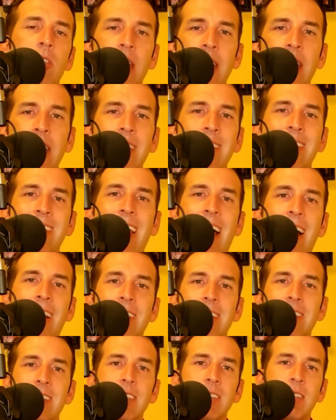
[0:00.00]
legal
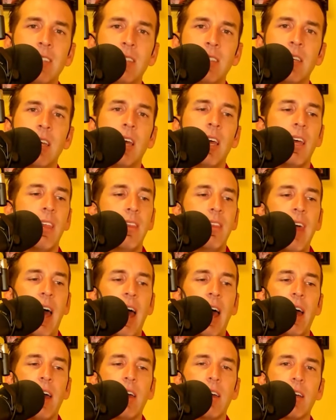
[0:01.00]
analyses
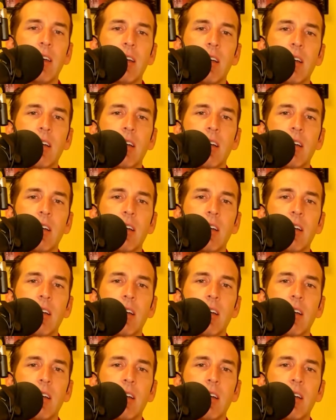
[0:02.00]
that